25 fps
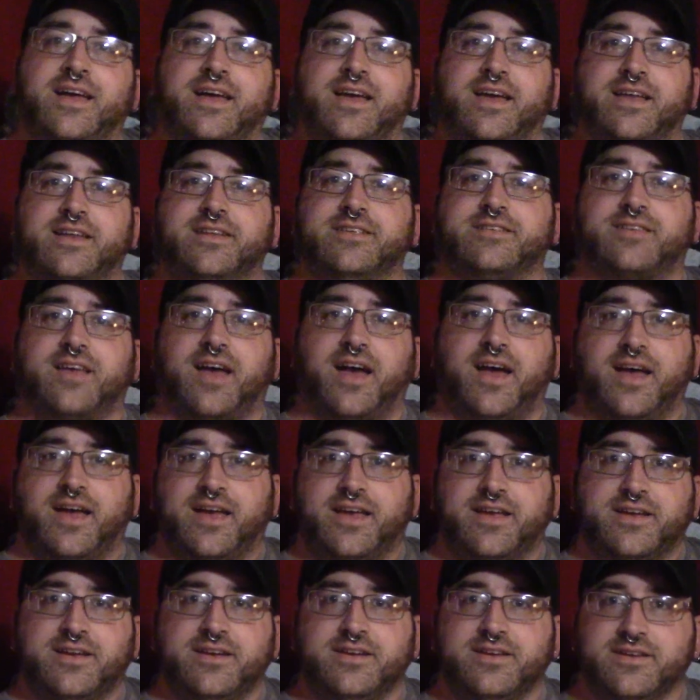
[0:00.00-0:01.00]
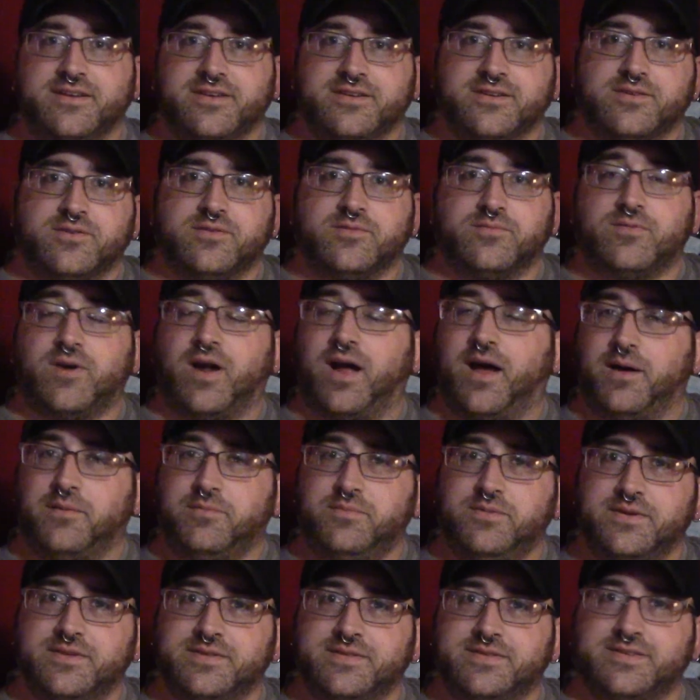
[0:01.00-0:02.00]
it is I,
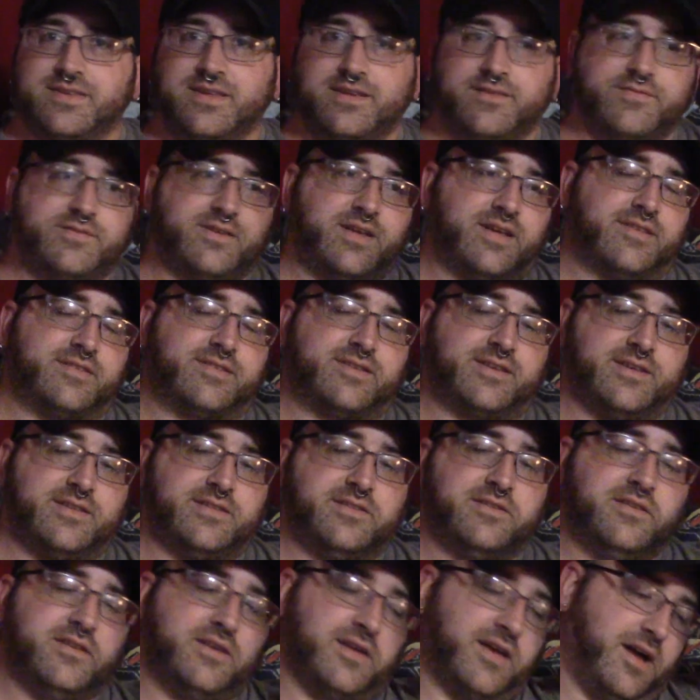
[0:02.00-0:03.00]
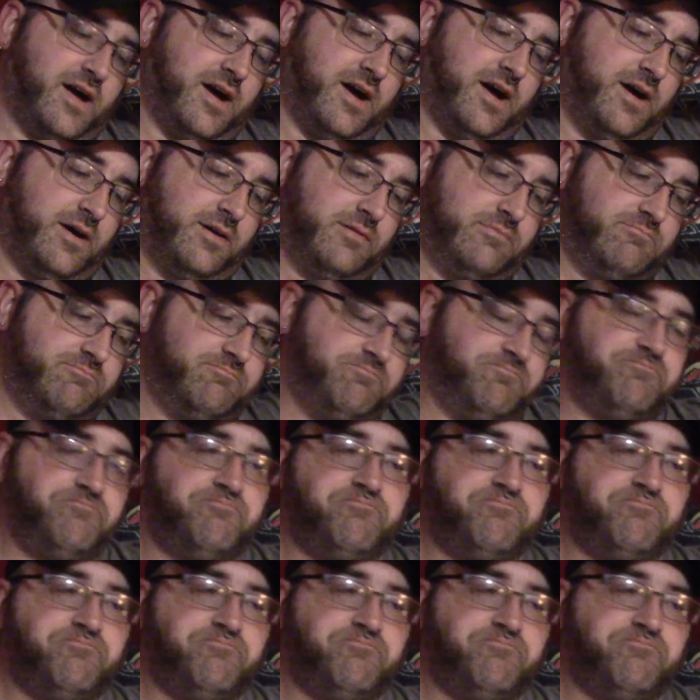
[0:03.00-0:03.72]
Rob, instead of Tusken. Um,